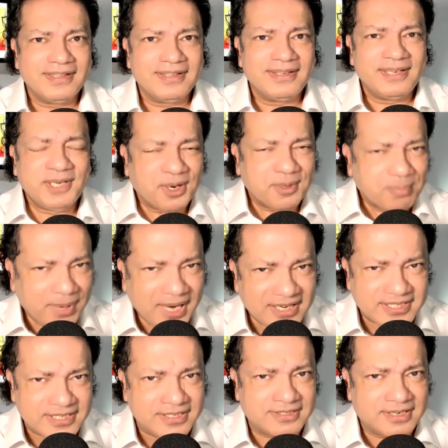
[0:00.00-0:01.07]
God
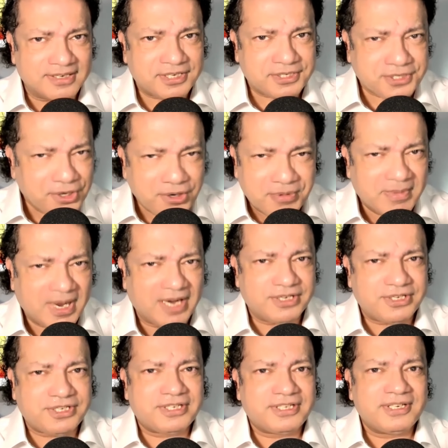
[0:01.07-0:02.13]
blesses us so
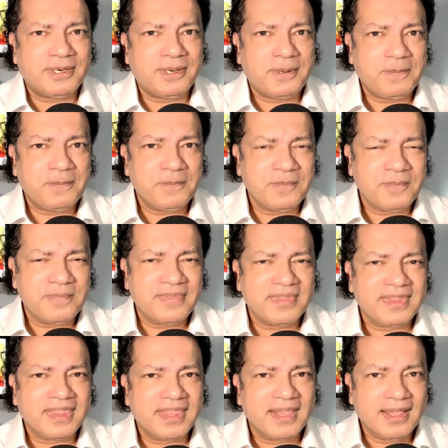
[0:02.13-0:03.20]
much.
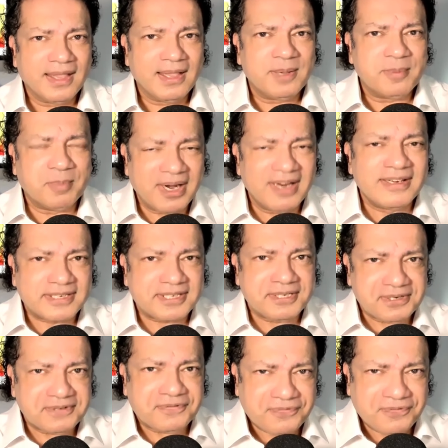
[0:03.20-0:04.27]
But
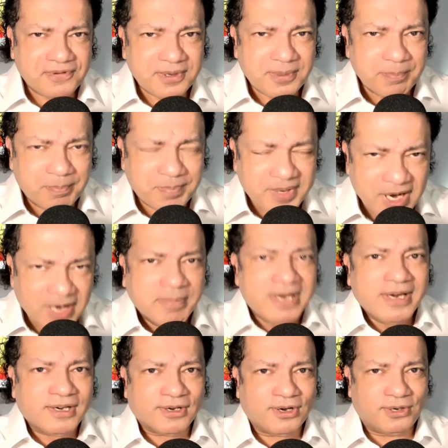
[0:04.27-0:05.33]
instead of
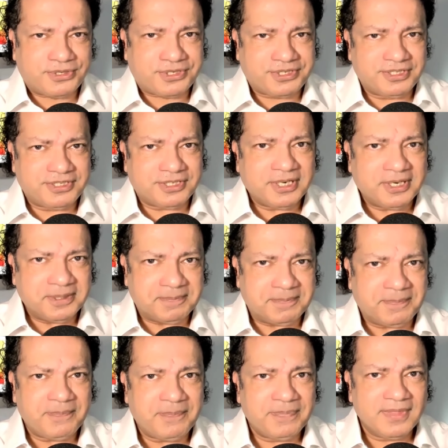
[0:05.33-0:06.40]
coming closer to Him
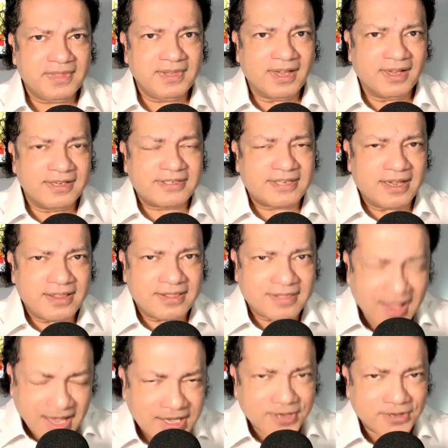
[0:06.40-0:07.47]
and saying,
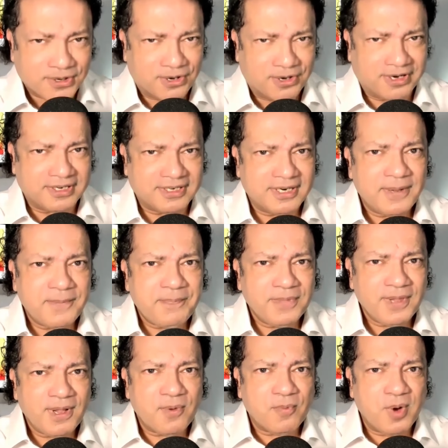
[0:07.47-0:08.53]
Thank you, Lord,
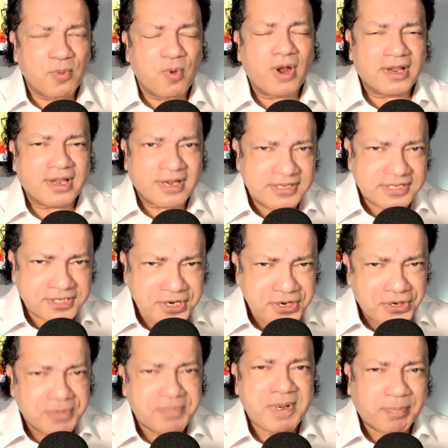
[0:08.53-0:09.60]
we want to
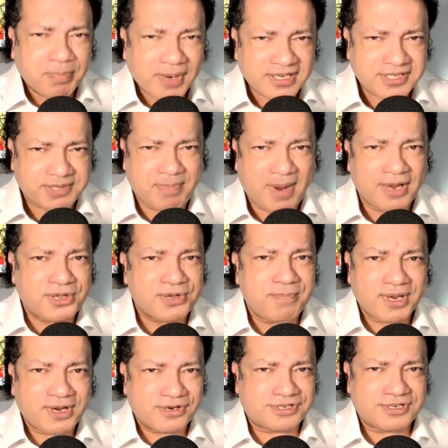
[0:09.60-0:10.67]
continue to be blessed by you
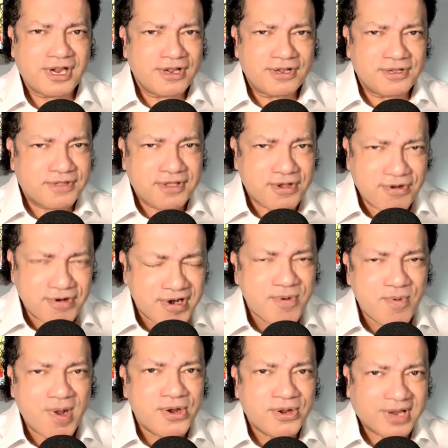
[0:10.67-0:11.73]
because you're the only
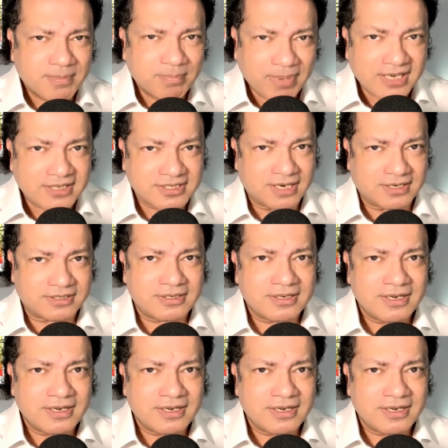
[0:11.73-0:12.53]
one who can bless us.